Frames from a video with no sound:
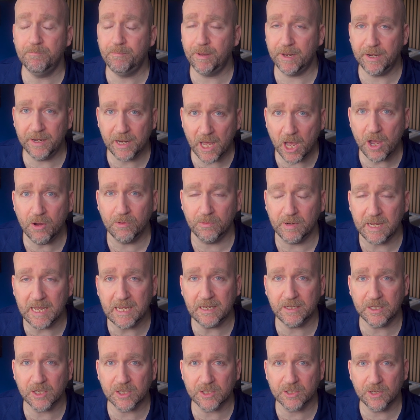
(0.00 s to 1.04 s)
But no,
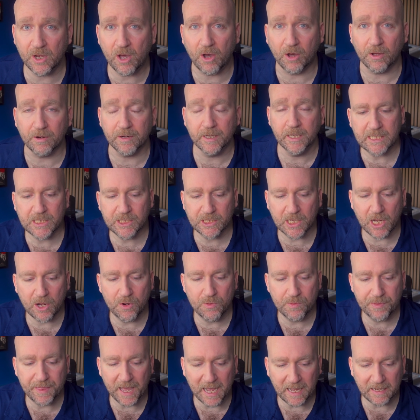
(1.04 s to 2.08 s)
it does not.
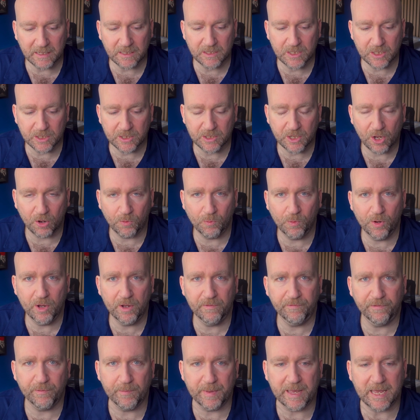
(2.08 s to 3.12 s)
So that does not
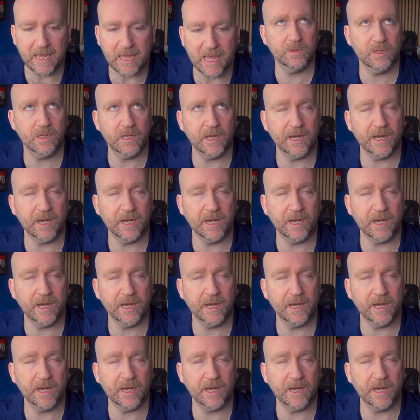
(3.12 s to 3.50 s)
work for me.